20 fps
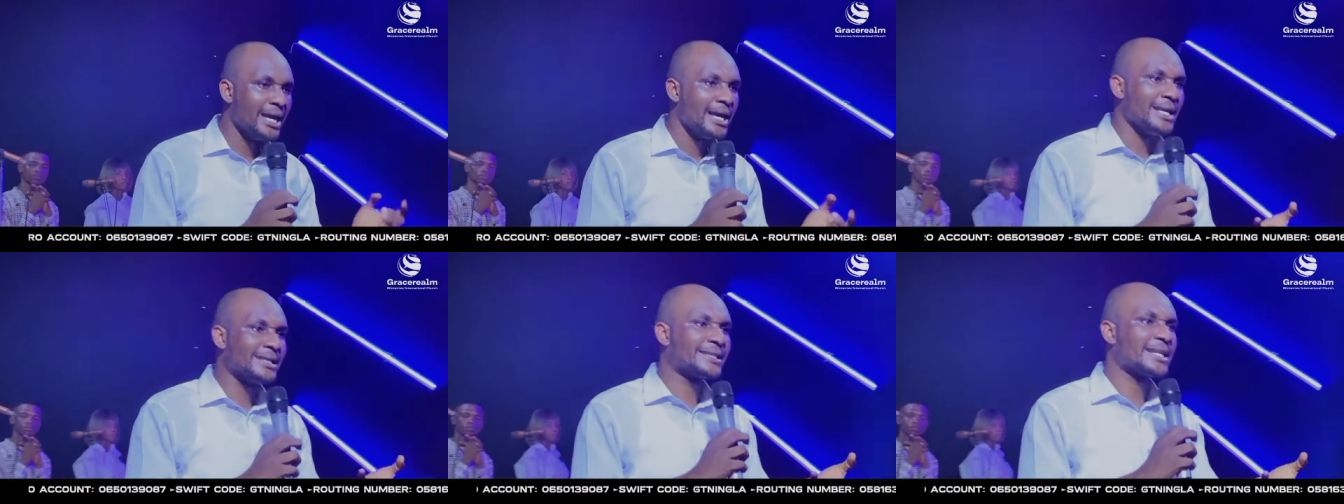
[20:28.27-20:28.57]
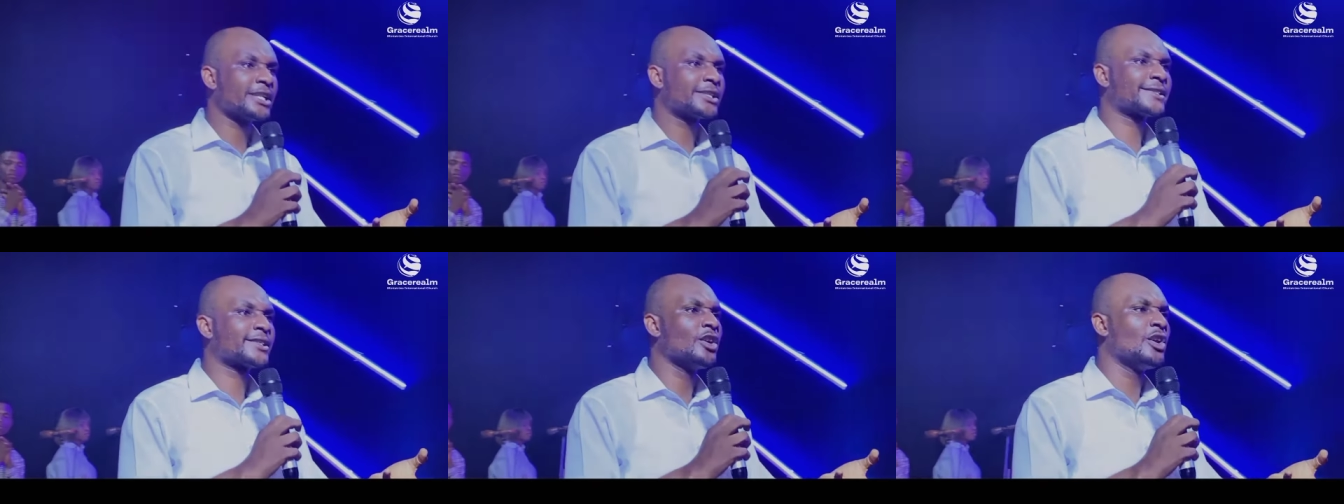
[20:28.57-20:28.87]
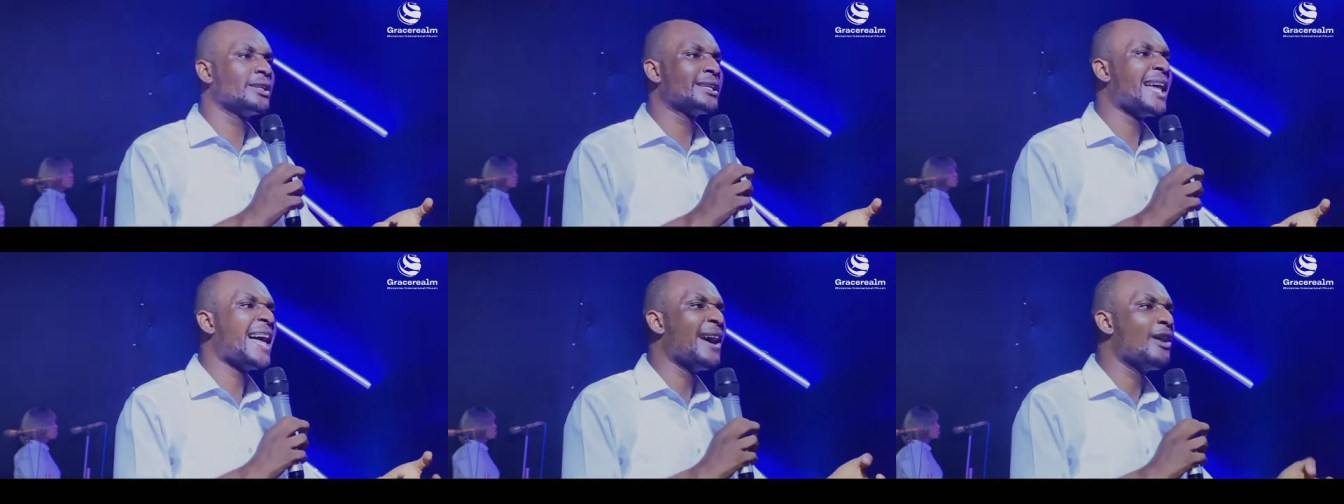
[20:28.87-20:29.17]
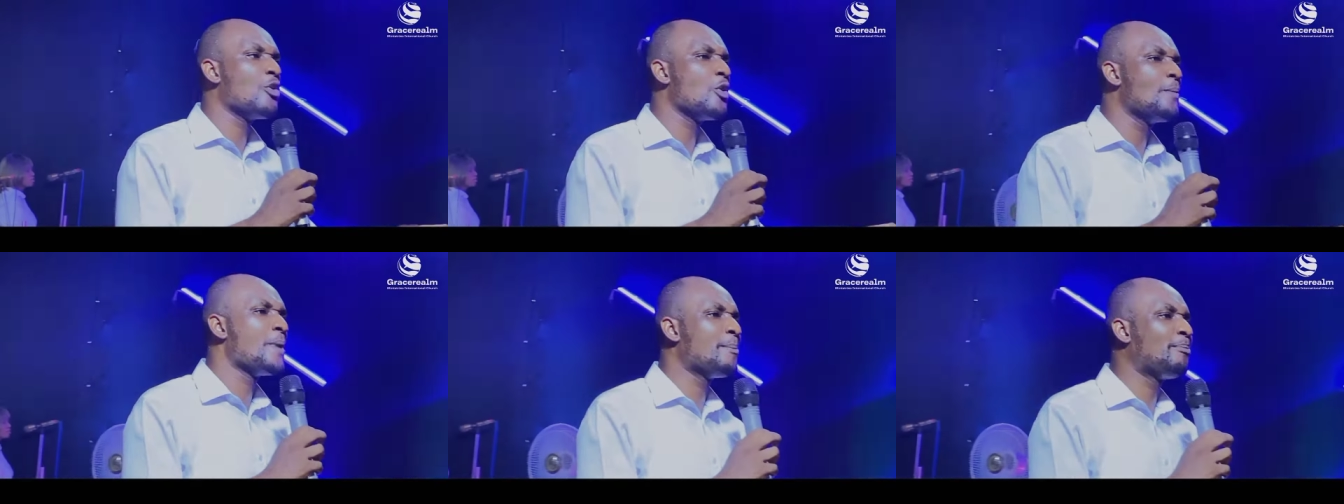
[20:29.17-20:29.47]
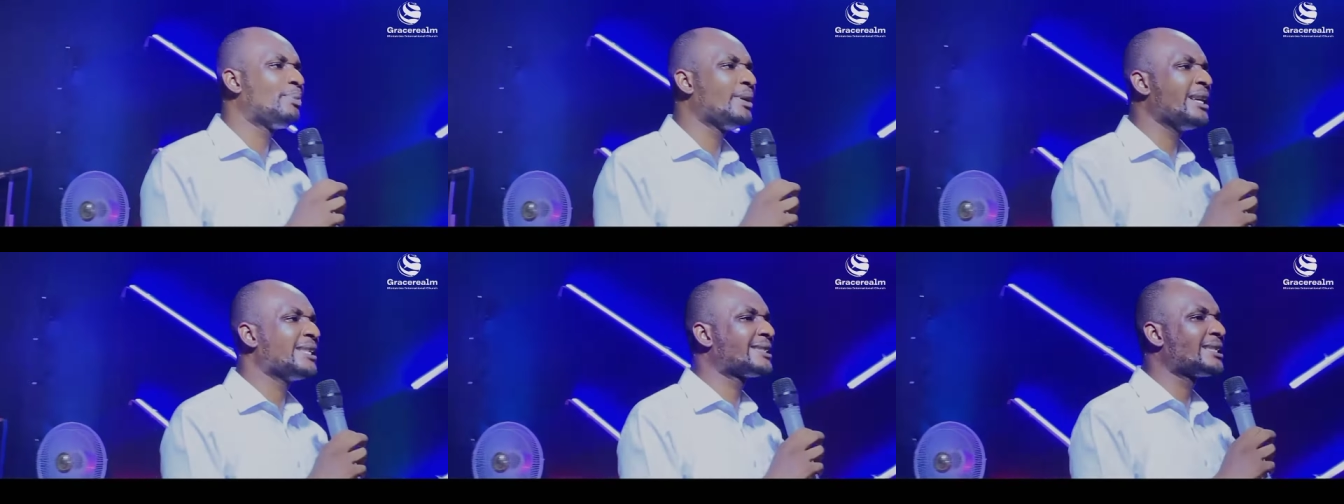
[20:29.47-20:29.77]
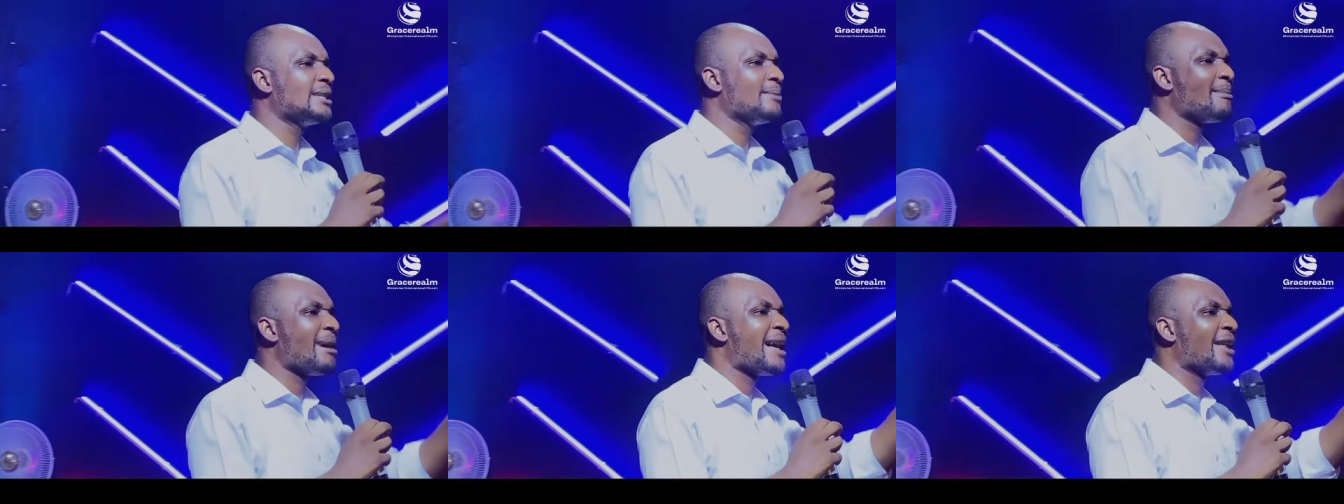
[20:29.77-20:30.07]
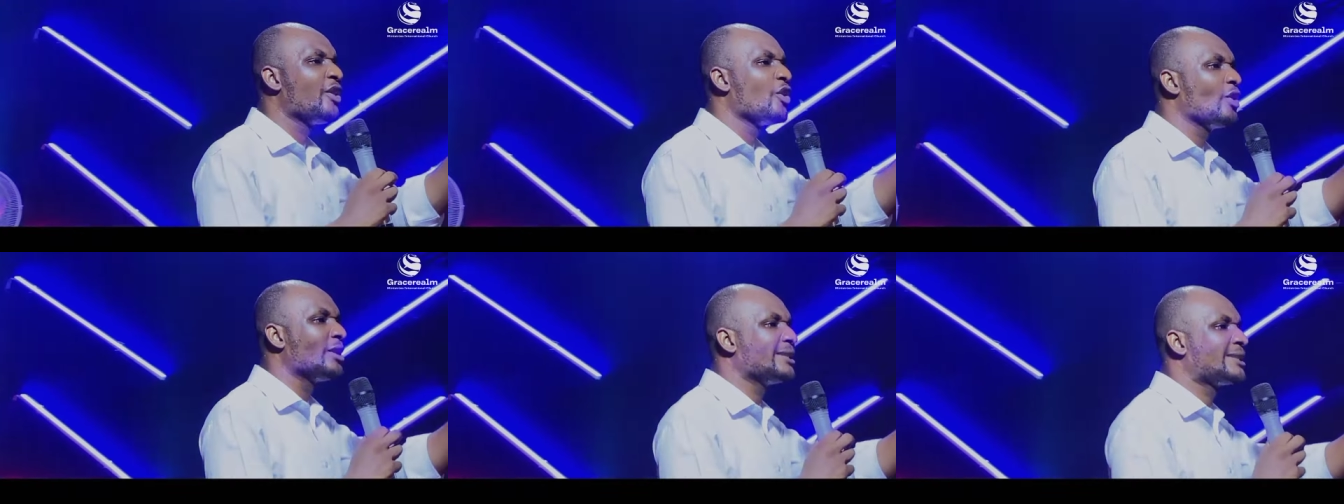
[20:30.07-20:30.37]
He said, "Son, I will be placing my
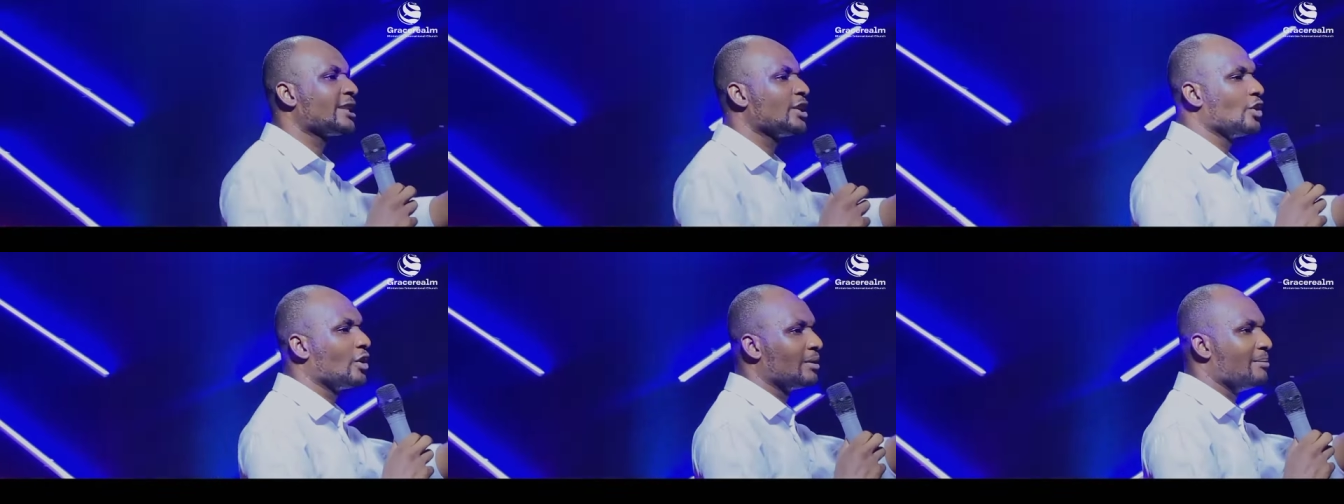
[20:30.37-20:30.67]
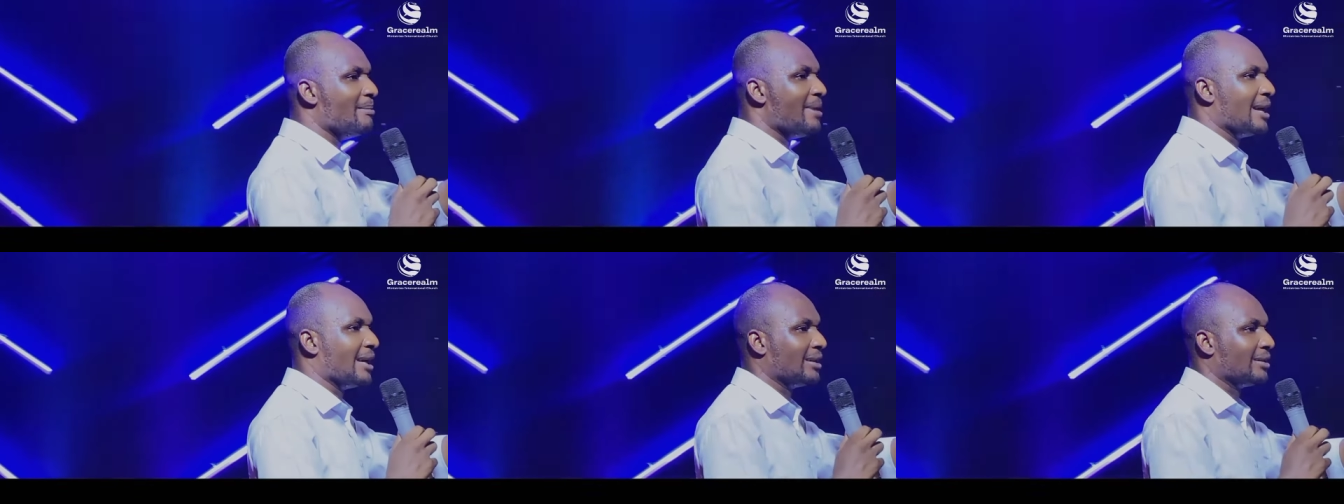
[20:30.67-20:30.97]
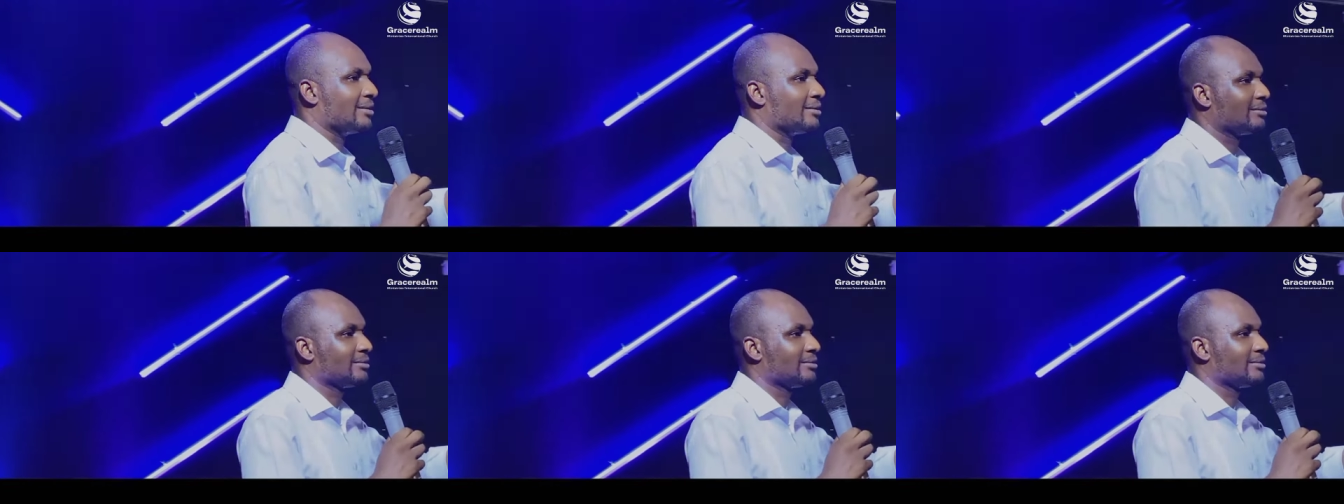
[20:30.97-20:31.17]
anointing on men."